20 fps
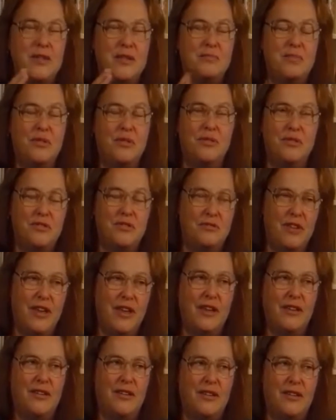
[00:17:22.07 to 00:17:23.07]
important to
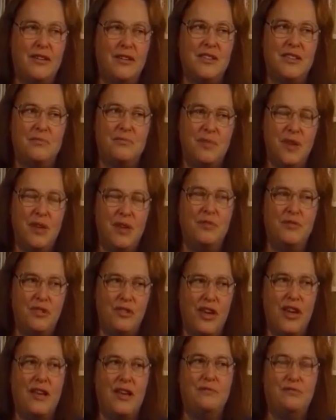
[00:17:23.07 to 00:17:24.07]
recognise that people
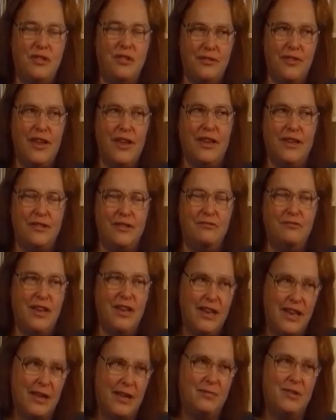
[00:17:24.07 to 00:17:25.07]
can prevent
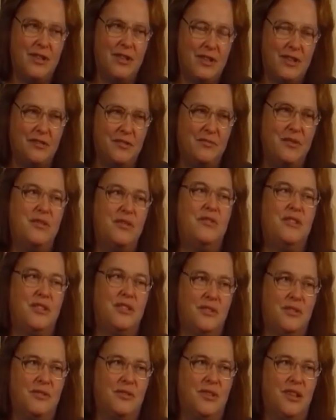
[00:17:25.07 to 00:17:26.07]
relapses of mood
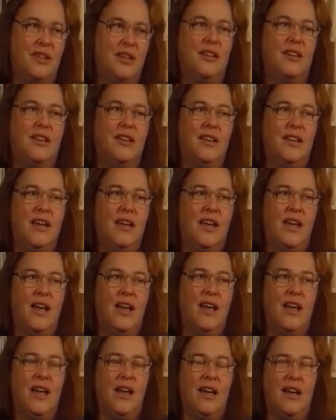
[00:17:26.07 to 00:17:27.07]
disorder.
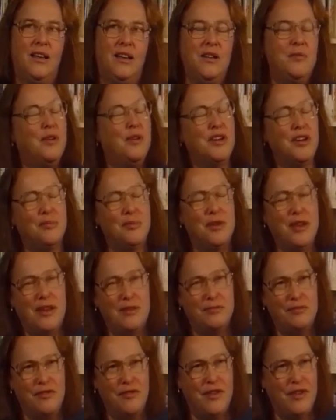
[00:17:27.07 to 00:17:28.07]
You might not be
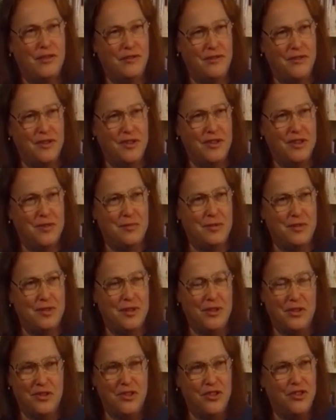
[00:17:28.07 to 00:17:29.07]
able to prevent the first
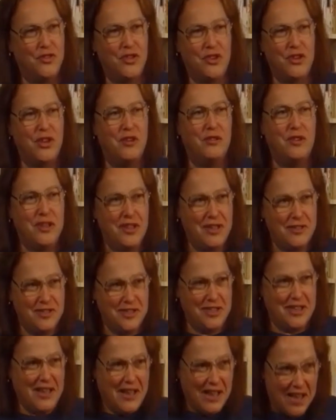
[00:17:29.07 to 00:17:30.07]
episode because you've got no idea it's
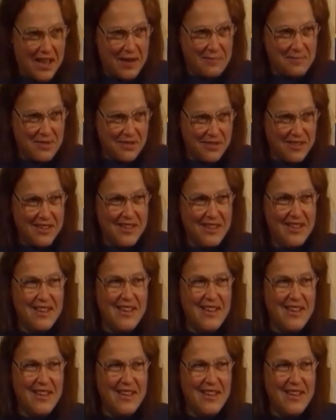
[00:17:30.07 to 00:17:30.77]
going to happen.